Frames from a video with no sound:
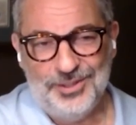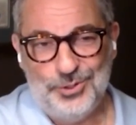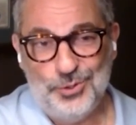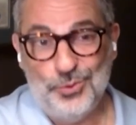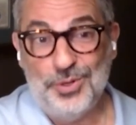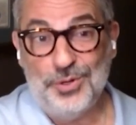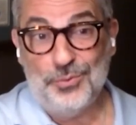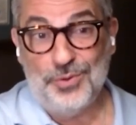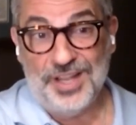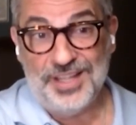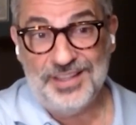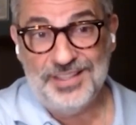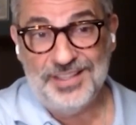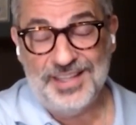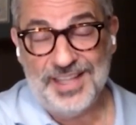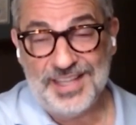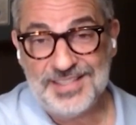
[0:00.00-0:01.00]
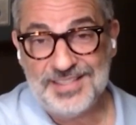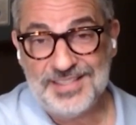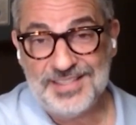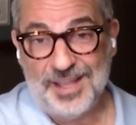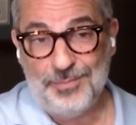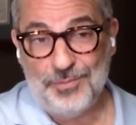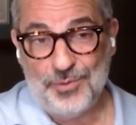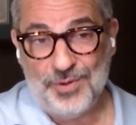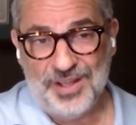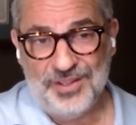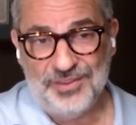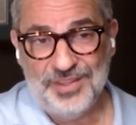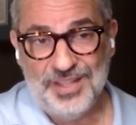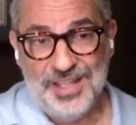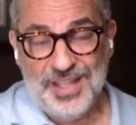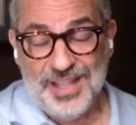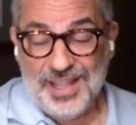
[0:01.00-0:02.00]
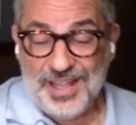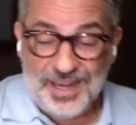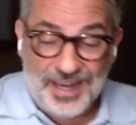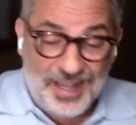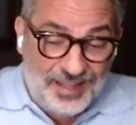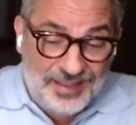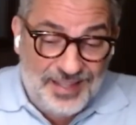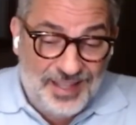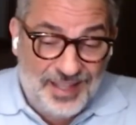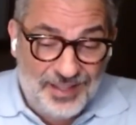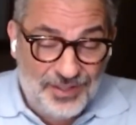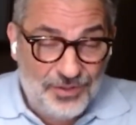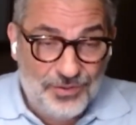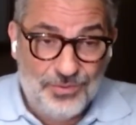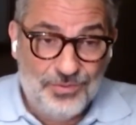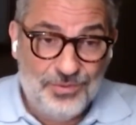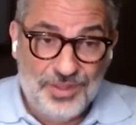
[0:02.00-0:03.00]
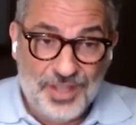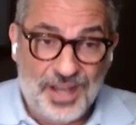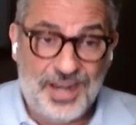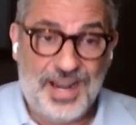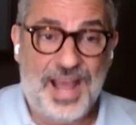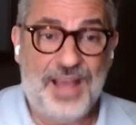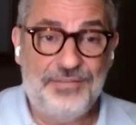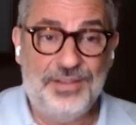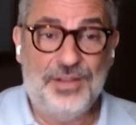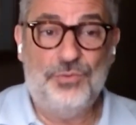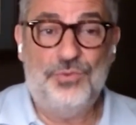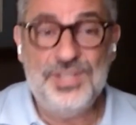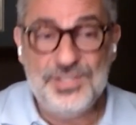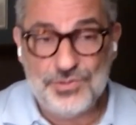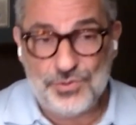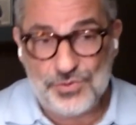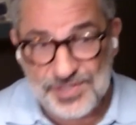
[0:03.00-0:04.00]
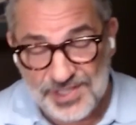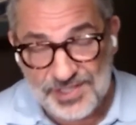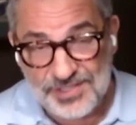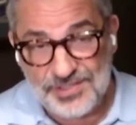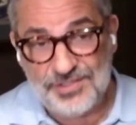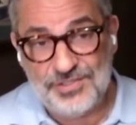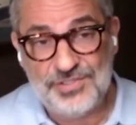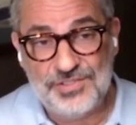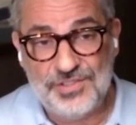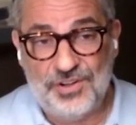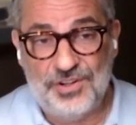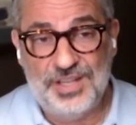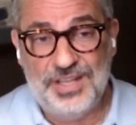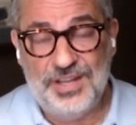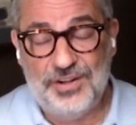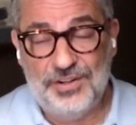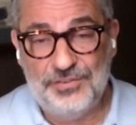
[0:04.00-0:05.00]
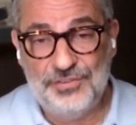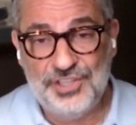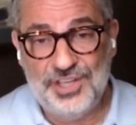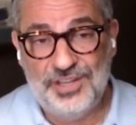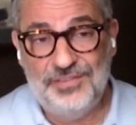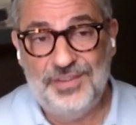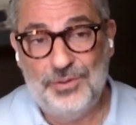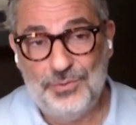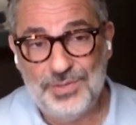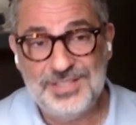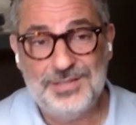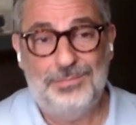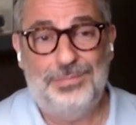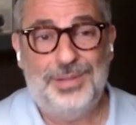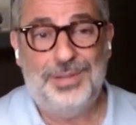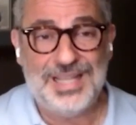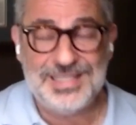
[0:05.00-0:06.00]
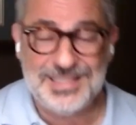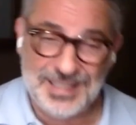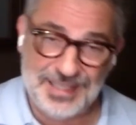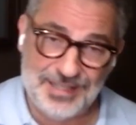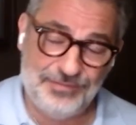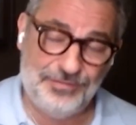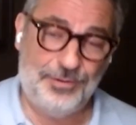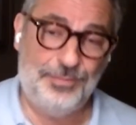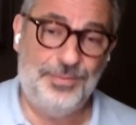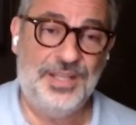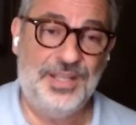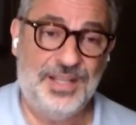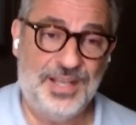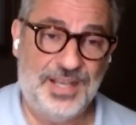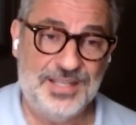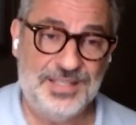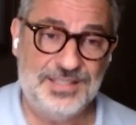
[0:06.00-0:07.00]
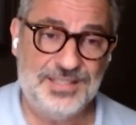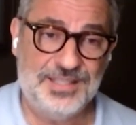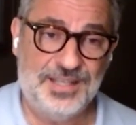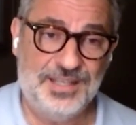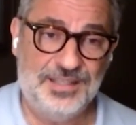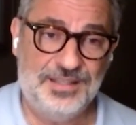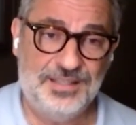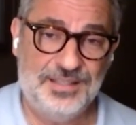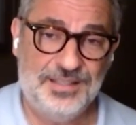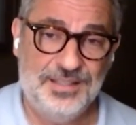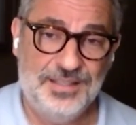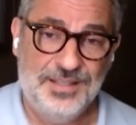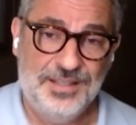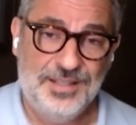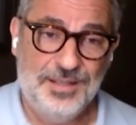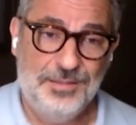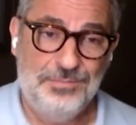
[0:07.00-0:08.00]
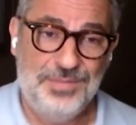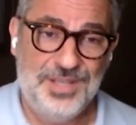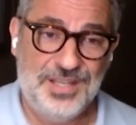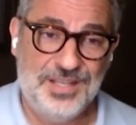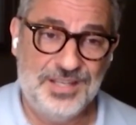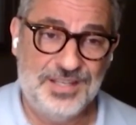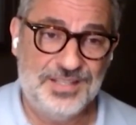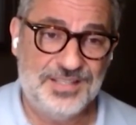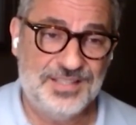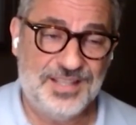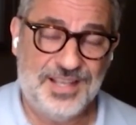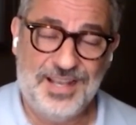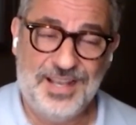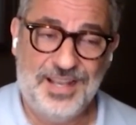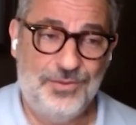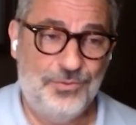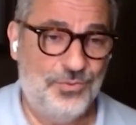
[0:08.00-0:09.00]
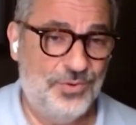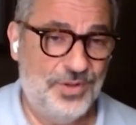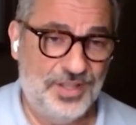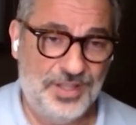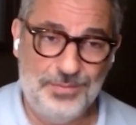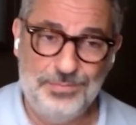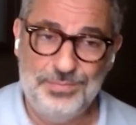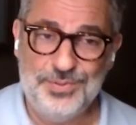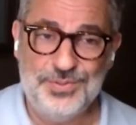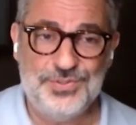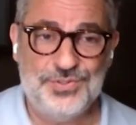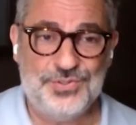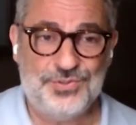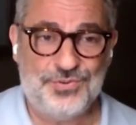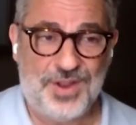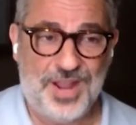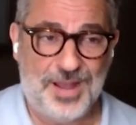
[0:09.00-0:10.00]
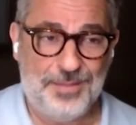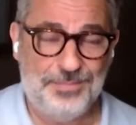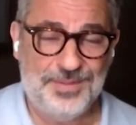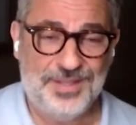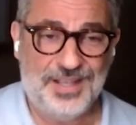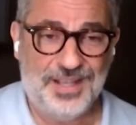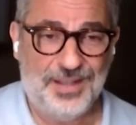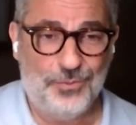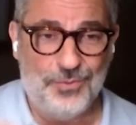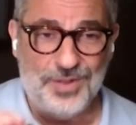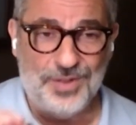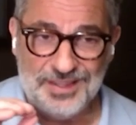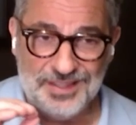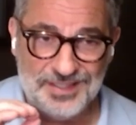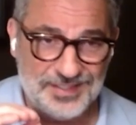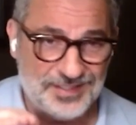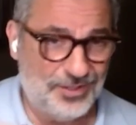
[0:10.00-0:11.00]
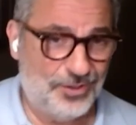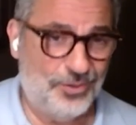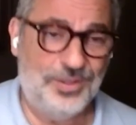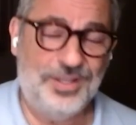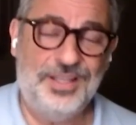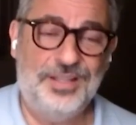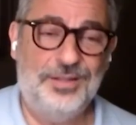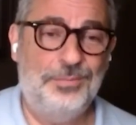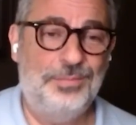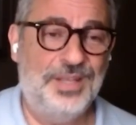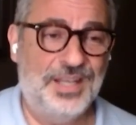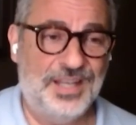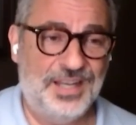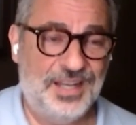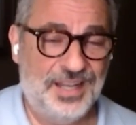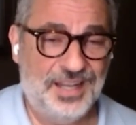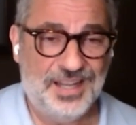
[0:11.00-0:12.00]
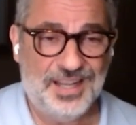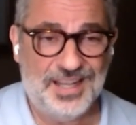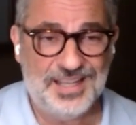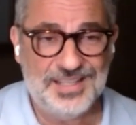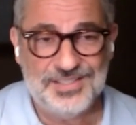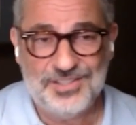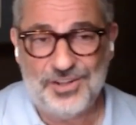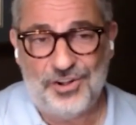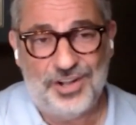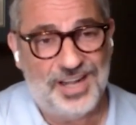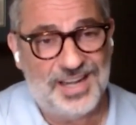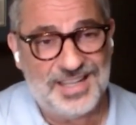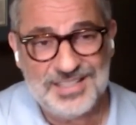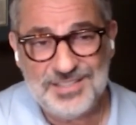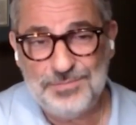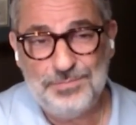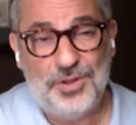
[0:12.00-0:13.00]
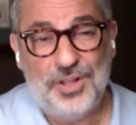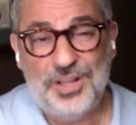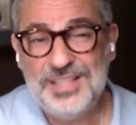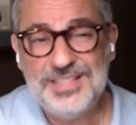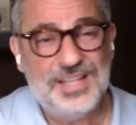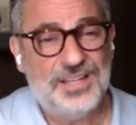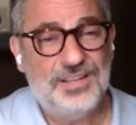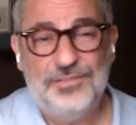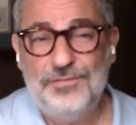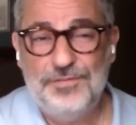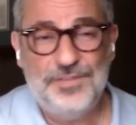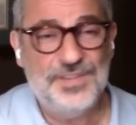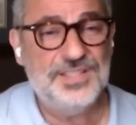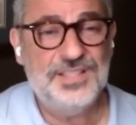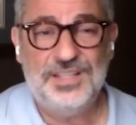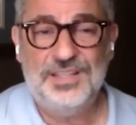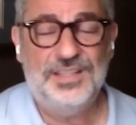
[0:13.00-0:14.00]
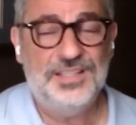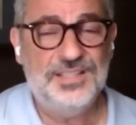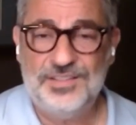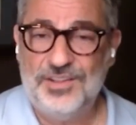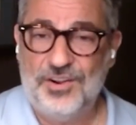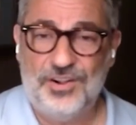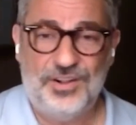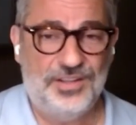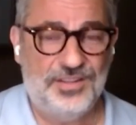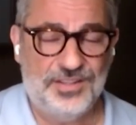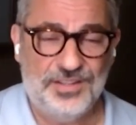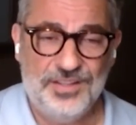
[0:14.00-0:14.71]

do it right the next time around. And I'll tell you, not having resources to start the art of shaving was a blessing for me in hindsight because I really bootstrapped. I went slowly in the beginning. I started as small as I could physically start.